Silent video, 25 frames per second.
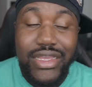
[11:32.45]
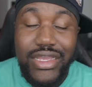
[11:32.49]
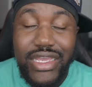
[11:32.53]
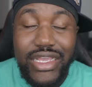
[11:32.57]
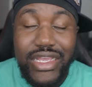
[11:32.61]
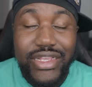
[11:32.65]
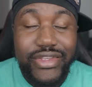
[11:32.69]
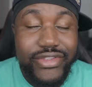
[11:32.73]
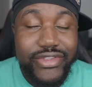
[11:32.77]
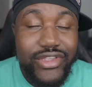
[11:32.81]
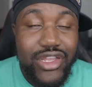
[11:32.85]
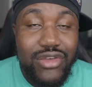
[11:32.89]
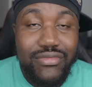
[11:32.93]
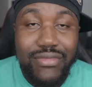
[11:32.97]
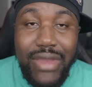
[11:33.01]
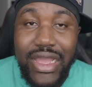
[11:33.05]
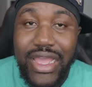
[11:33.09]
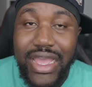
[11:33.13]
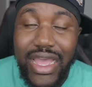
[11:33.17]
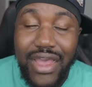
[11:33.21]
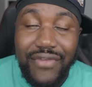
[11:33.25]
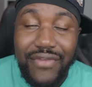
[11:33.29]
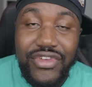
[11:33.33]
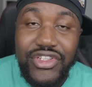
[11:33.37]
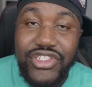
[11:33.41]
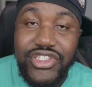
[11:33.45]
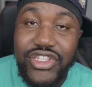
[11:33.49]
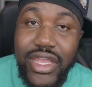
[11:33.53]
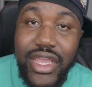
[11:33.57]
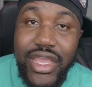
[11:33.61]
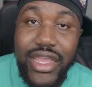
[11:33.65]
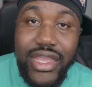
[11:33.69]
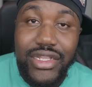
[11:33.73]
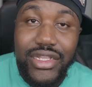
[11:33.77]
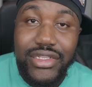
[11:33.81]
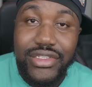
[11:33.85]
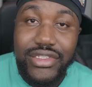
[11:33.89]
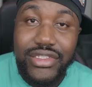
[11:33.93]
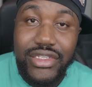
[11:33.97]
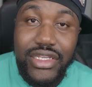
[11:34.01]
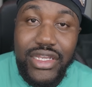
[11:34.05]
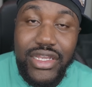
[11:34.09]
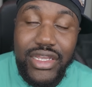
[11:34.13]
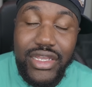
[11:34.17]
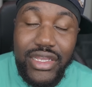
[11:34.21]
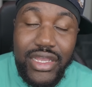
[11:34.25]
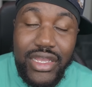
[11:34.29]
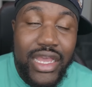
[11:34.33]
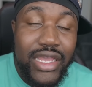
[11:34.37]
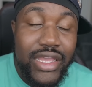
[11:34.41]
he still might have a chance
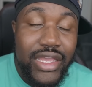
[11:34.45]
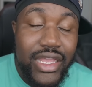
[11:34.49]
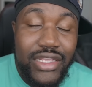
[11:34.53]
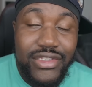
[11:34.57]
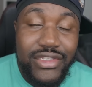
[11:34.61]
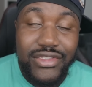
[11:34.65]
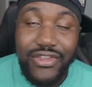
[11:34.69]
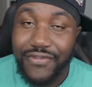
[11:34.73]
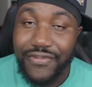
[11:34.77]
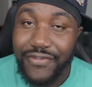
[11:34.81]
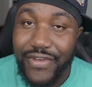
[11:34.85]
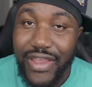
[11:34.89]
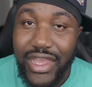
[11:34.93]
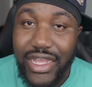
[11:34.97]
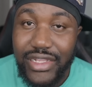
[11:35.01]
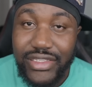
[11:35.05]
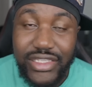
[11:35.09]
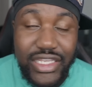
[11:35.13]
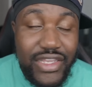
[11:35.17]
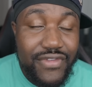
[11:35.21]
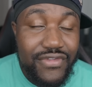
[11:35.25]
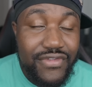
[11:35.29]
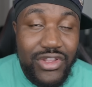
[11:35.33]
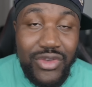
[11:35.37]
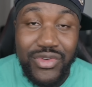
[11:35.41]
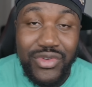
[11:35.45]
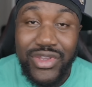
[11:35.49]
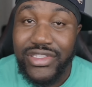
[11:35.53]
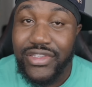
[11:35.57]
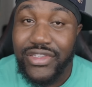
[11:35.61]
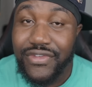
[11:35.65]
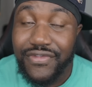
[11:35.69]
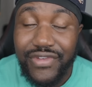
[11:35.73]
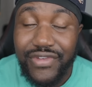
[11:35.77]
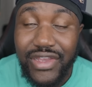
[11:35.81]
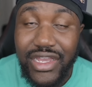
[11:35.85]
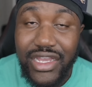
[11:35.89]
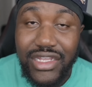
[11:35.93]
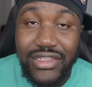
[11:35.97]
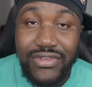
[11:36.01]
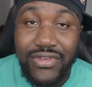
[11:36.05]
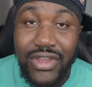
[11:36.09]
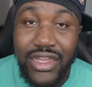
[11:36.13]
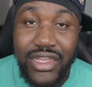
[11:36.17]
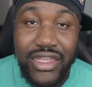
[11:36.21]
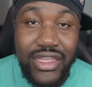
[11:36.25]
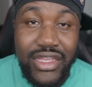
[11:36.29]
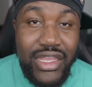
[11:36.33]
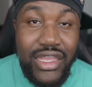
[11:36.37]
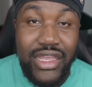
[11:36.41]
against the feds, even though it's the feds, right?